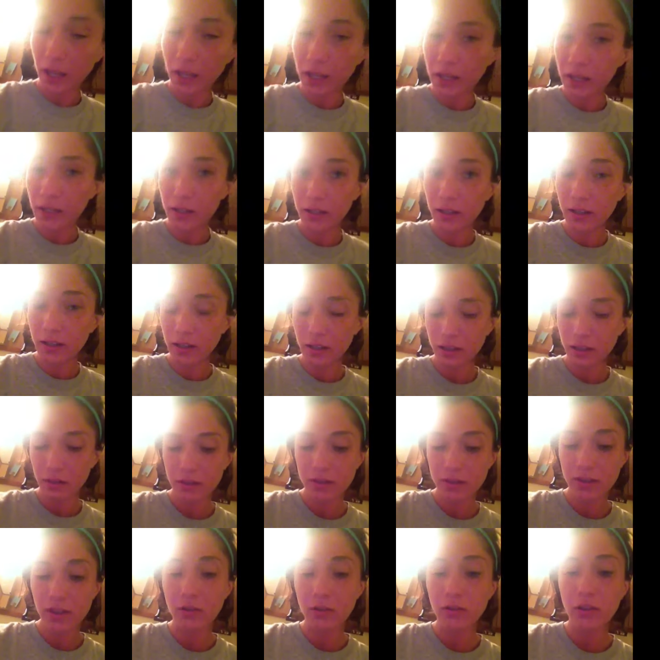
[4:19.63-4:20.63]
and
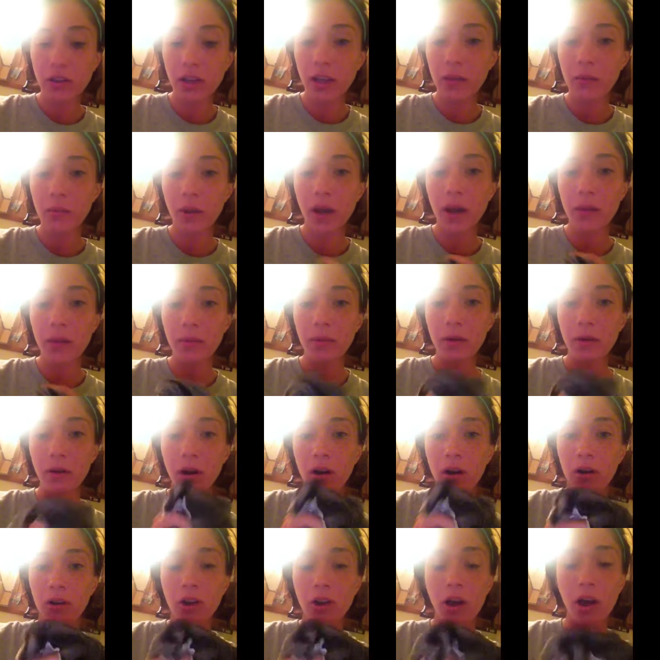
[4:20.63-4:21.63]
Zelda and Piper
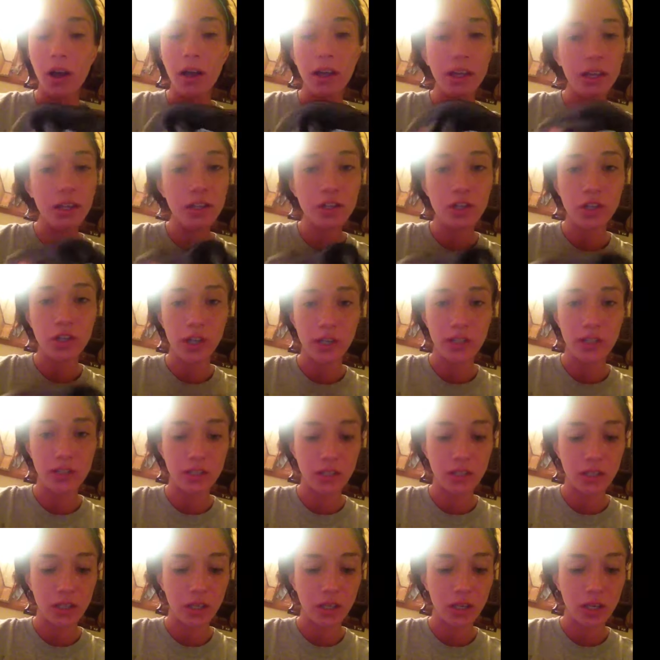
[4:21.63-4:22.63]
are not
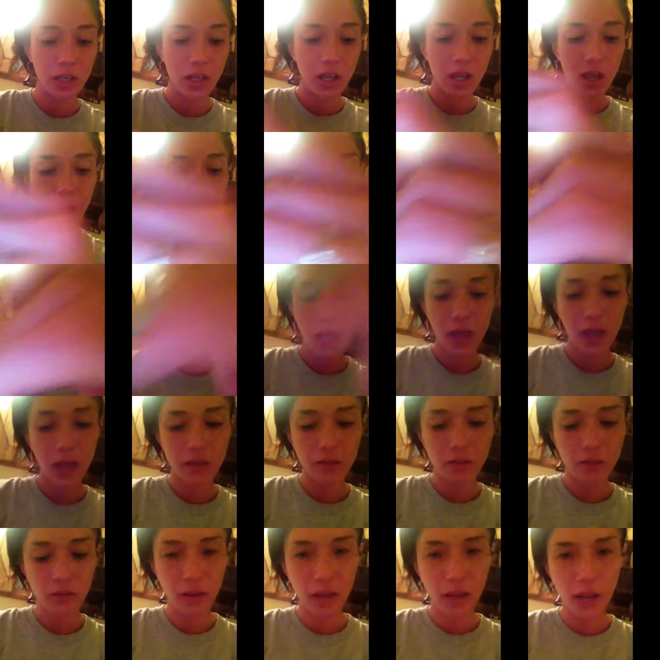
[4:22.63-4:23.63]
interested
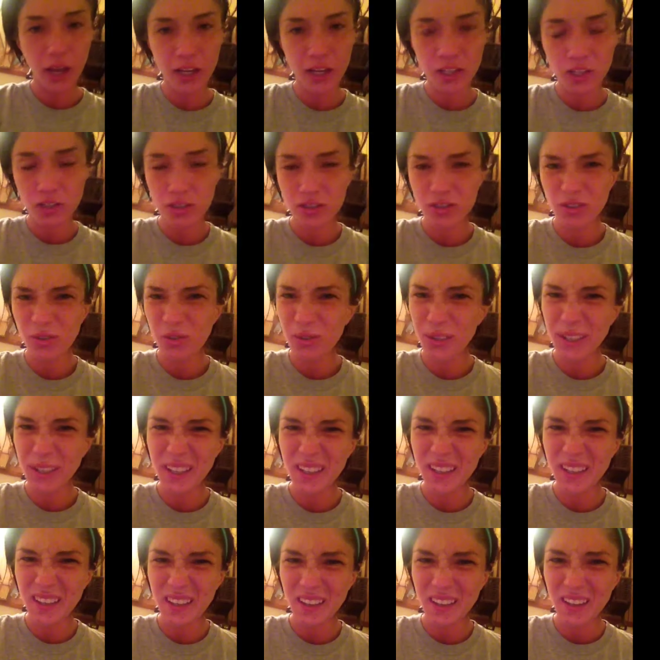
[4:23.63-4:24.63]
and I just don't get
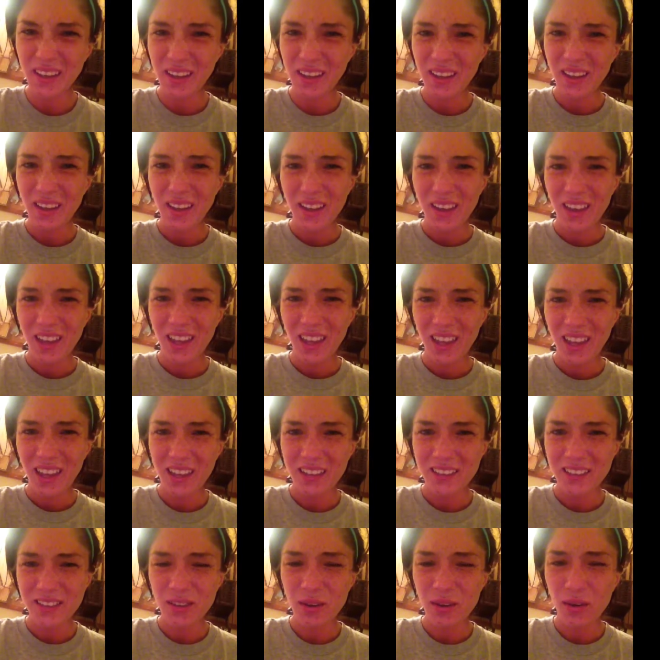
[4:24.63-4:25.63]
it.
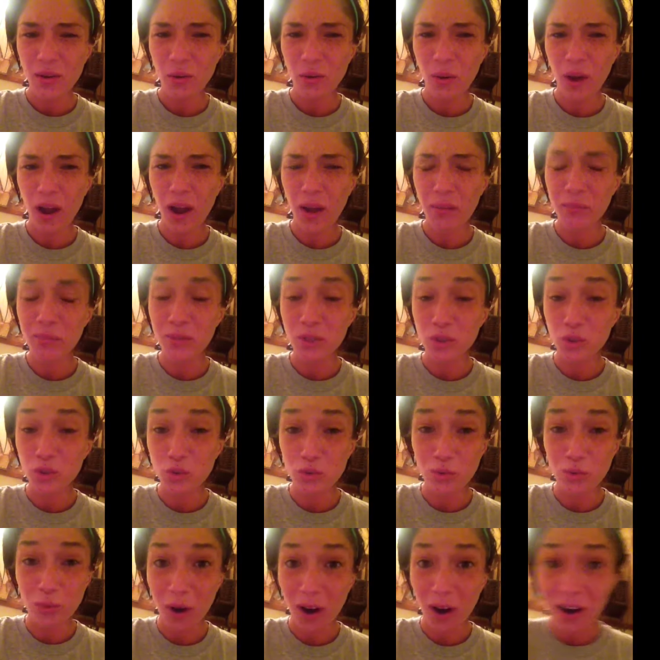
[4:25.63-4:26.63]
And so I'm
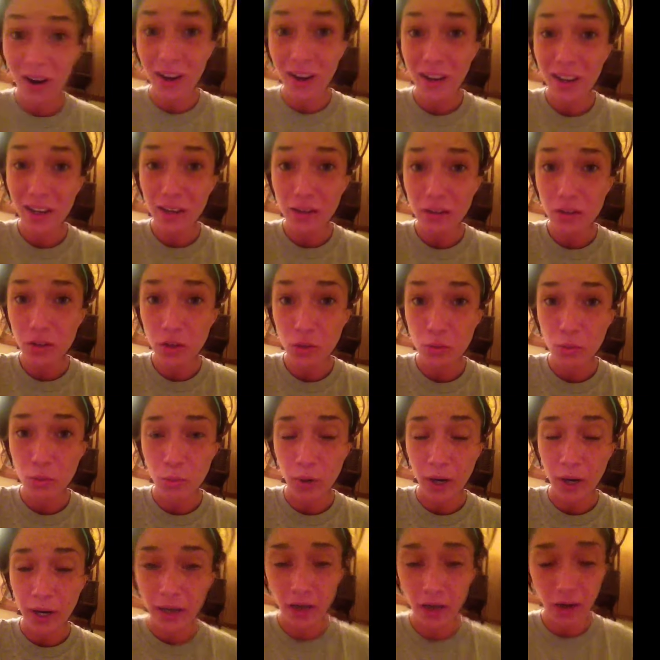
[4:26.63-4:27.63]
trying to
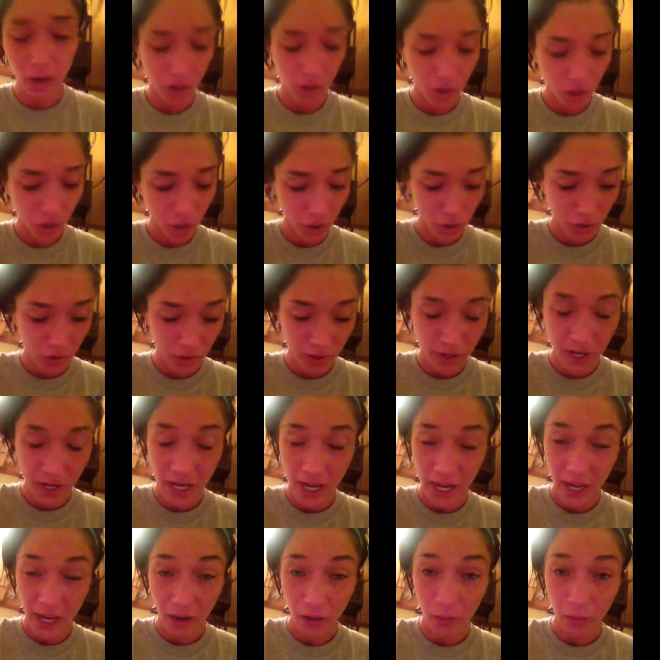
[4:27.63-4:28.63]
break her
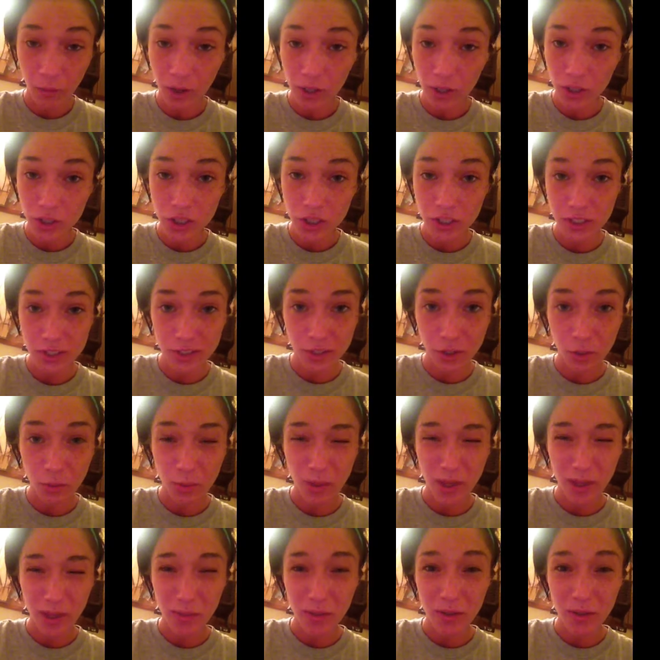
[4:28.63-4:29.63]
now while she's still a
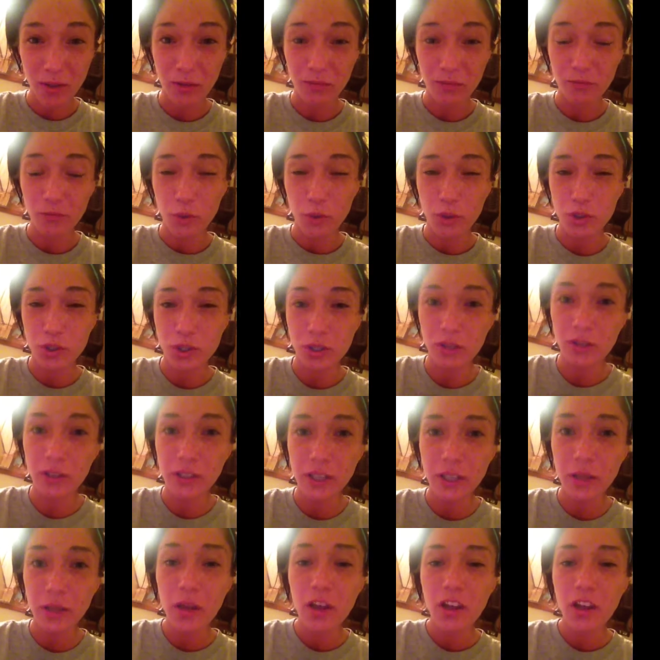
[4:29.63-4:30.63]
baby.
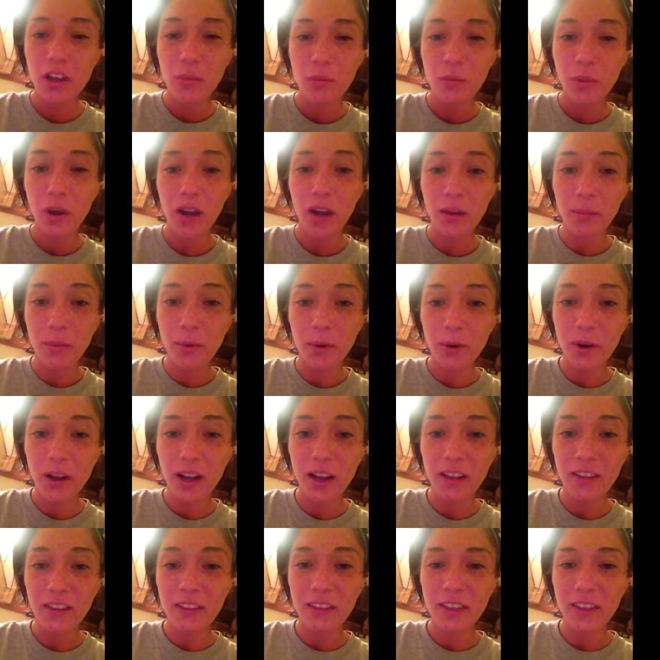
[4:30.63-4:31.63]
Unfortunately, Piper, I
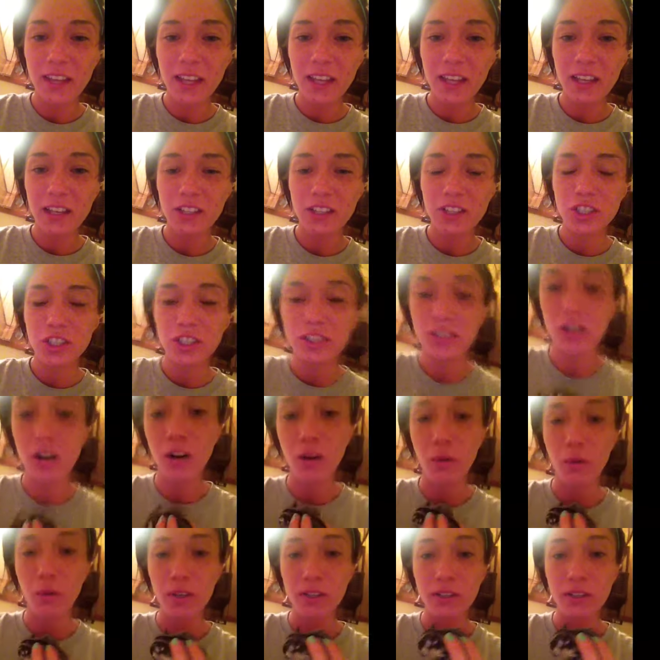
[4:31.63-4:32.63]
think she's
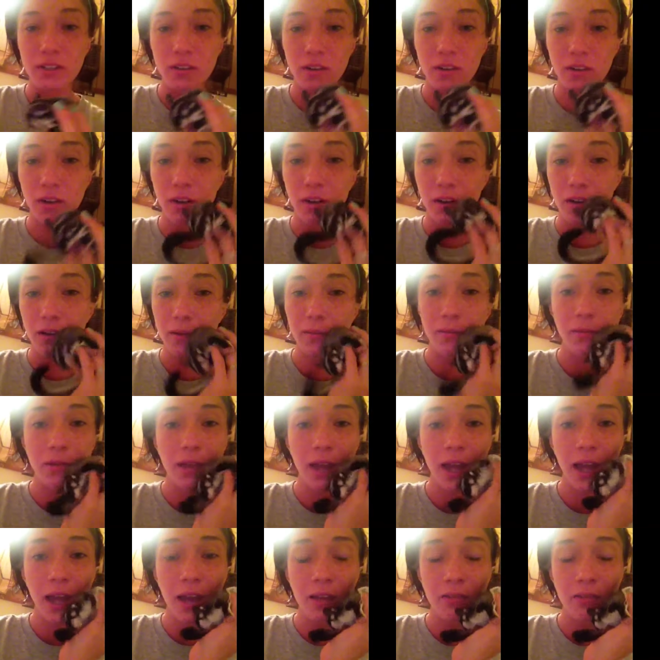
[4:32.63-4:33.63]
always gonna
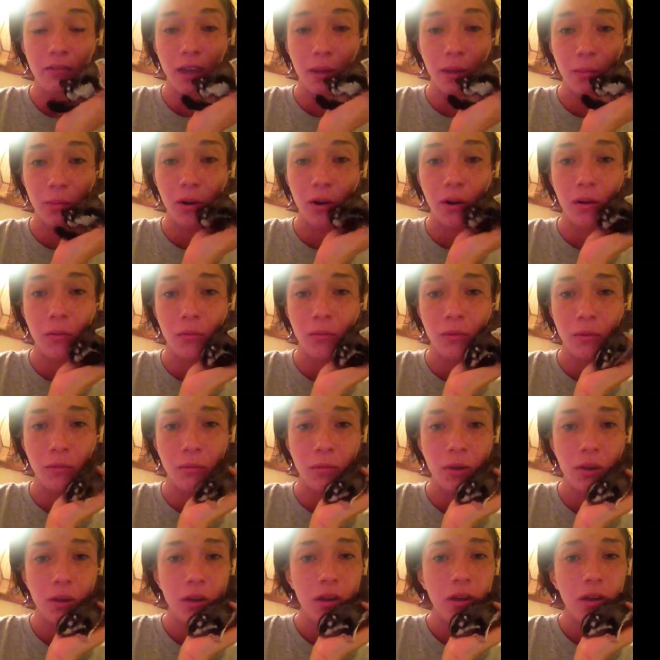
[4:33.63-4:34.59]
have that problem.